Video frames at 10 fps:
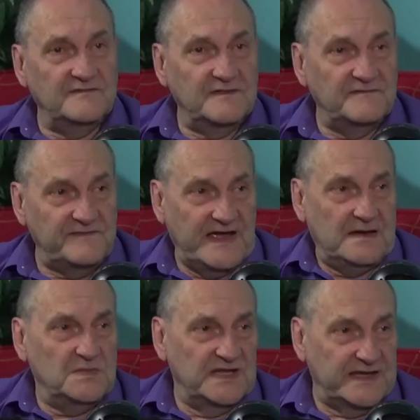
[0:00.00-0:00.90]
of the
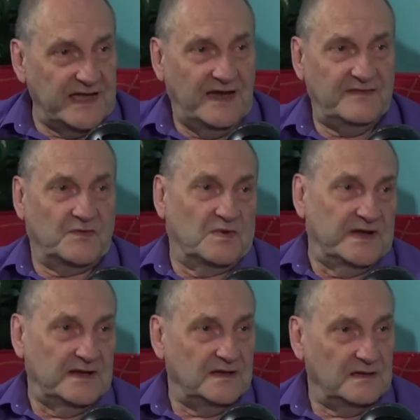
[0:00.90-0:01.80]
family
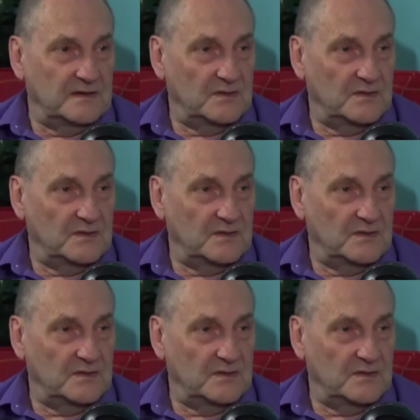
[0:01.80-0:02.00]
gathering